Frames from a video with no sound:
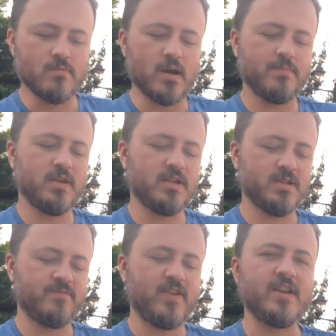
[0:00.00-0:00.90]
might be in a
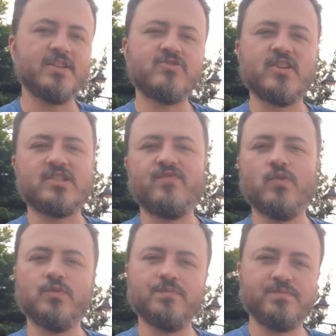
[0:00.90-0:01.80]
fairly
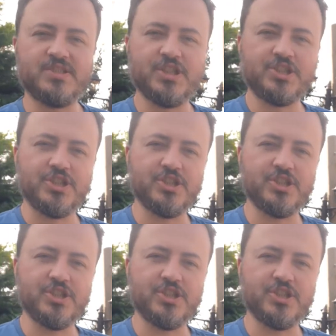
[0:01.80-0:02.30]
stressful position,